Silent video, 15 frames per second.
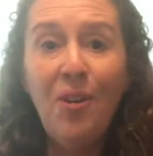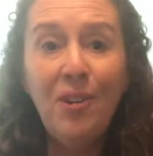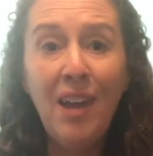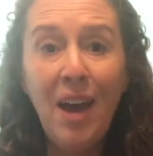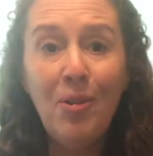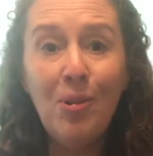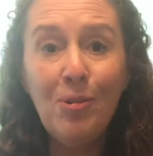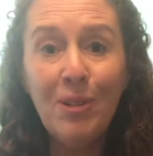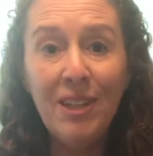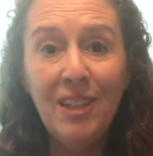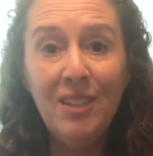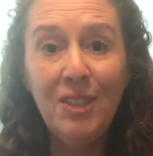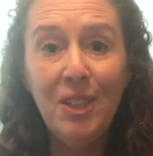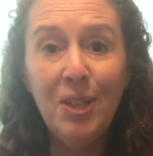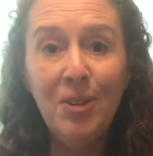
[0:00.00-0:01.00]
now what we're going
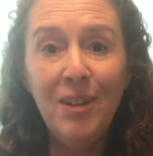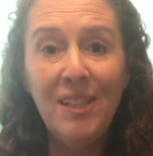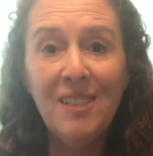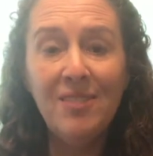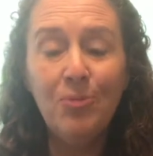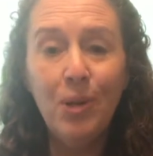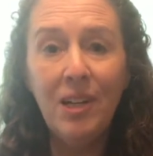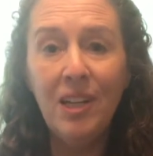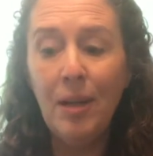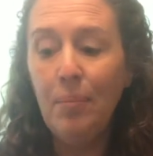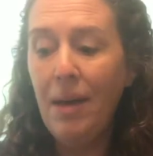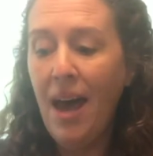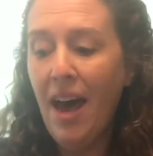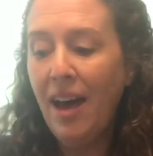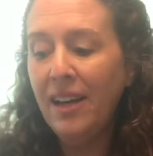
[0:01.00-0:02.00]
to do is we're going to
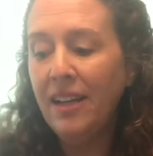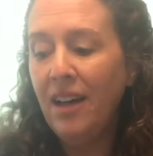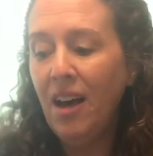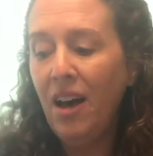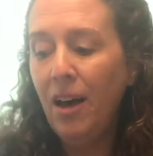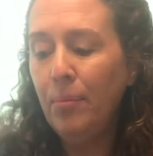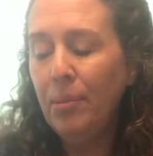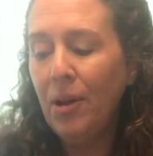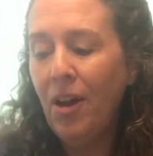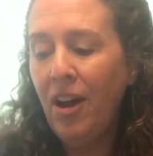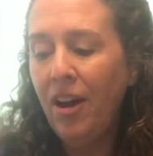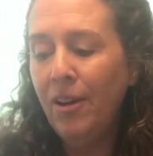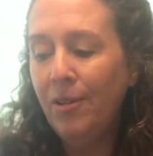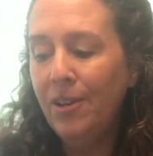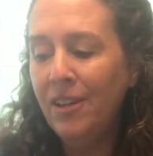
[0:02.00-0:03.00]
pack up
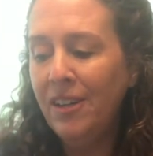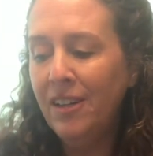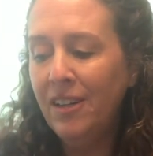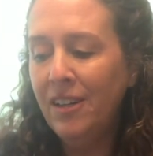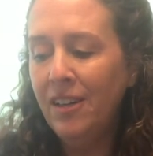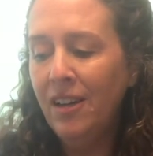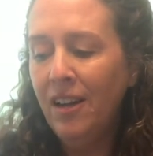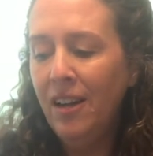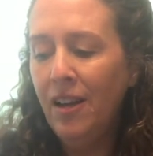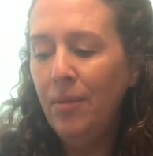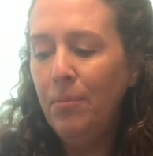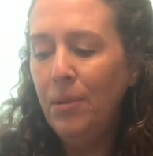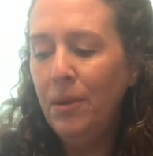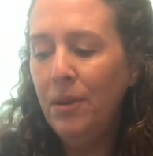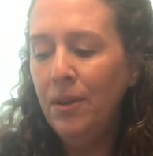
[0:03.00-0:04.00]
our
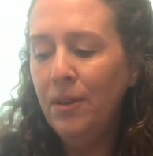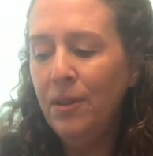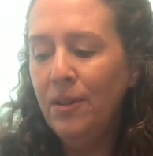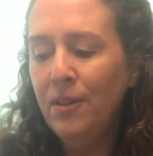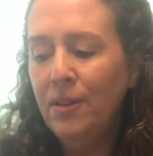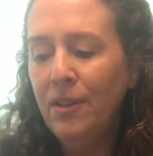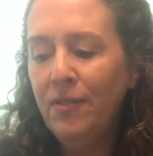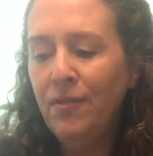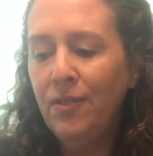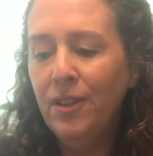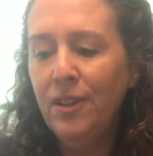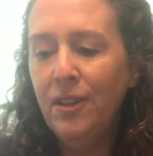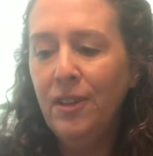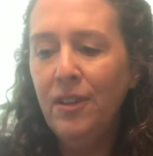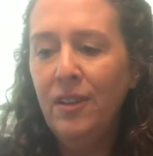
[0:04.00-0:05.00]

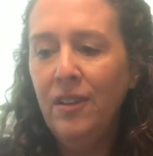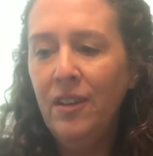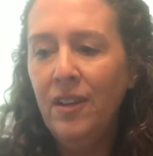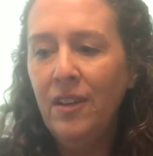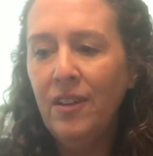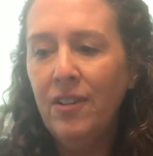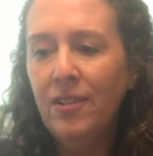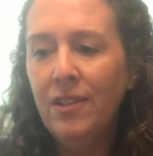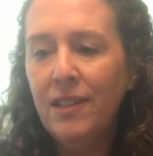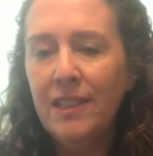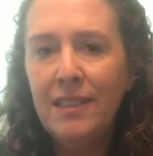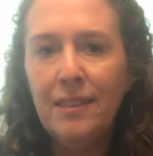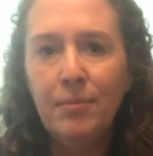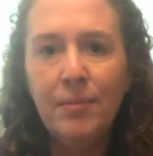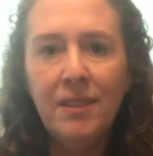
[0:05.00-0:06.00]
beautiful
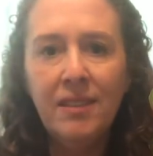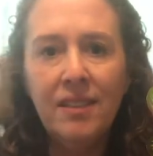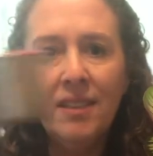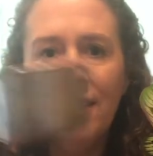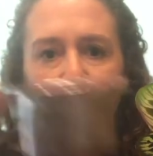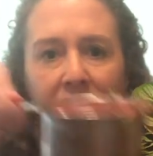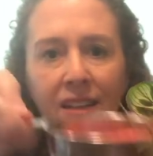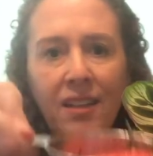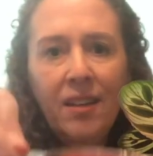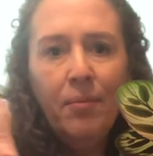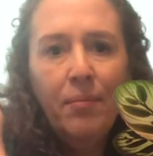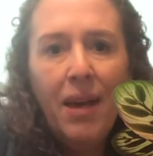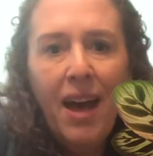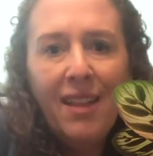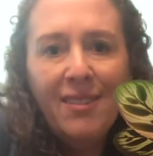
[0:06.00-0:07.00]
Christmassy
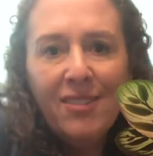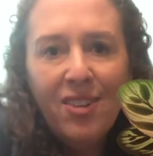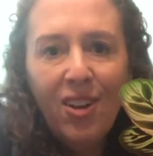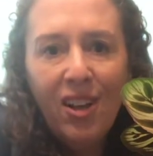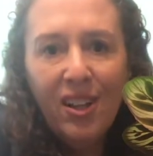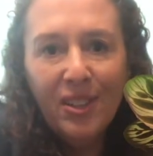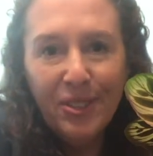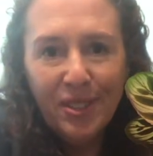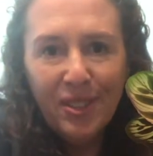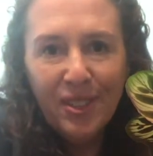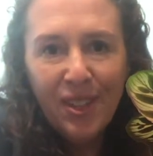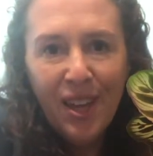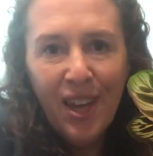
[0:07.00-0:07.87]
bath salts.